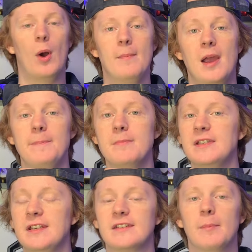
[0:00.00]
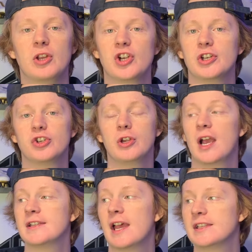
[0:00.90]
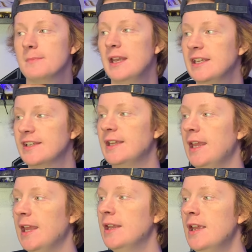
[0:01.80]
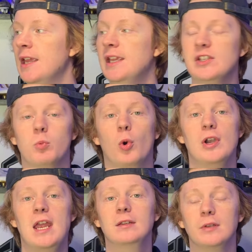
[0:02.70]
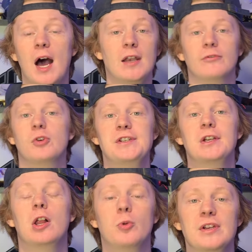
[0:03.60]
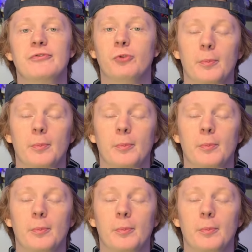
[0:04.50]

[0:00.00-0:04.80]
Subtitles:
I might be missing some, but I try to show you guys as many as I can. He's worn a lot of crazy colorways for